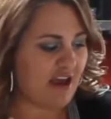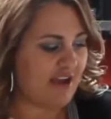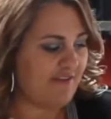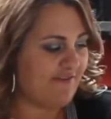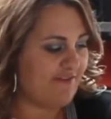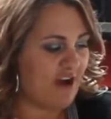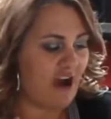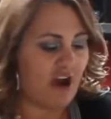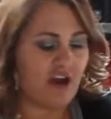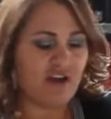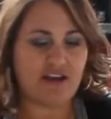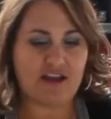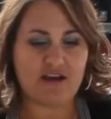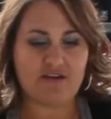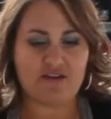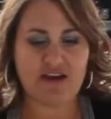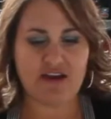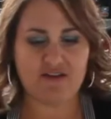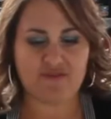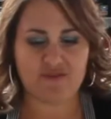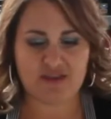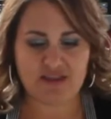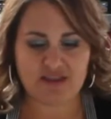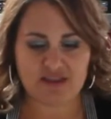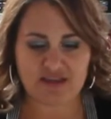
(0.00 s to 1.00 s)
I've gotten out
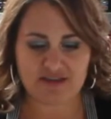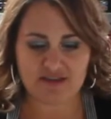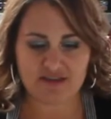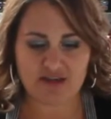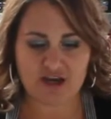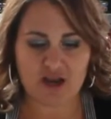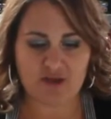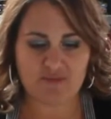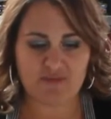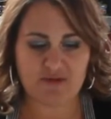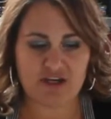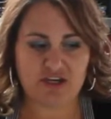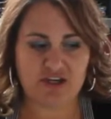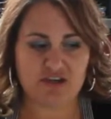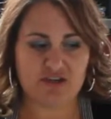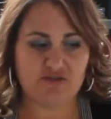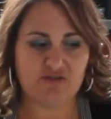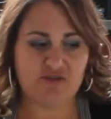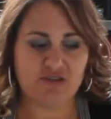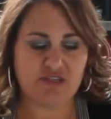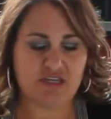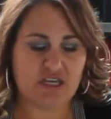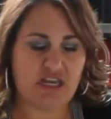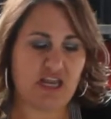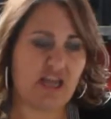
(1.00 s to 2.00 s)
everything that I'm going to
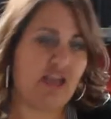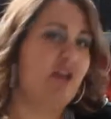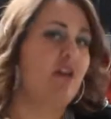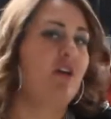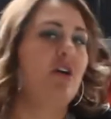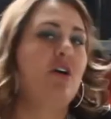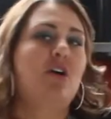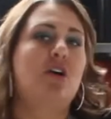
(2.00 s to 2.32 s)
use today.